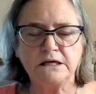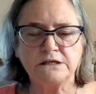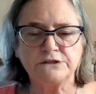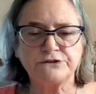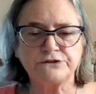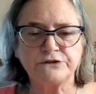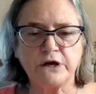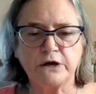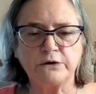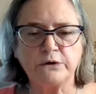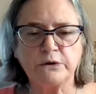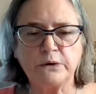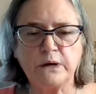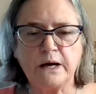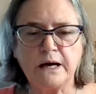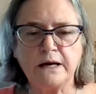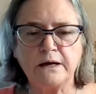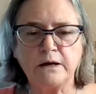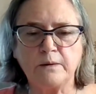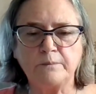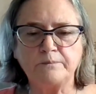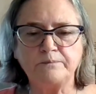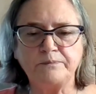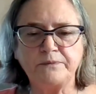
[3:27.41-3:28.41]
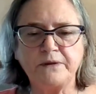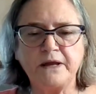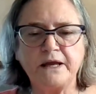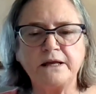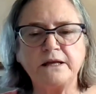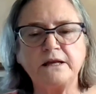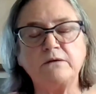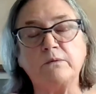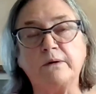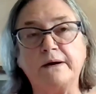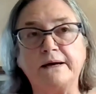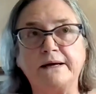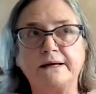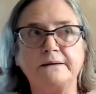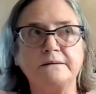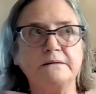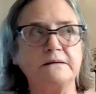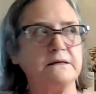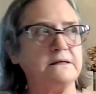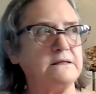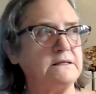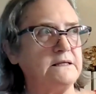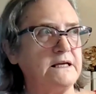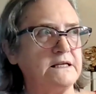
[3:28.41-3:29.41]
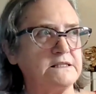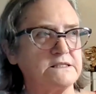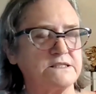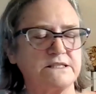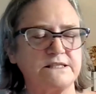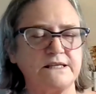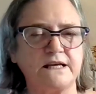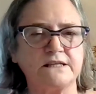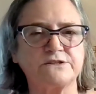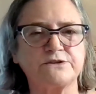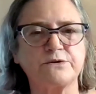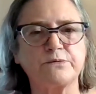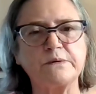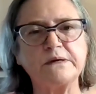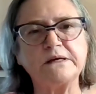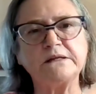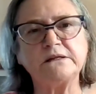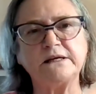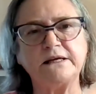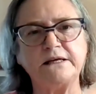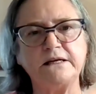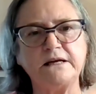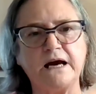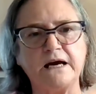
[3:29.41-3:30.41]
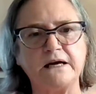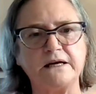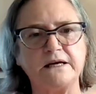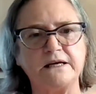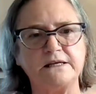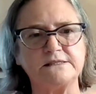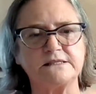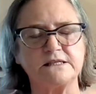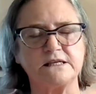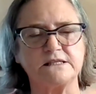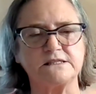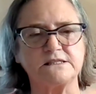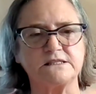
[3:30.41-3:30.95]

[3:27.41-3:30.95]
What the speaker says: So anyway, it's really nice.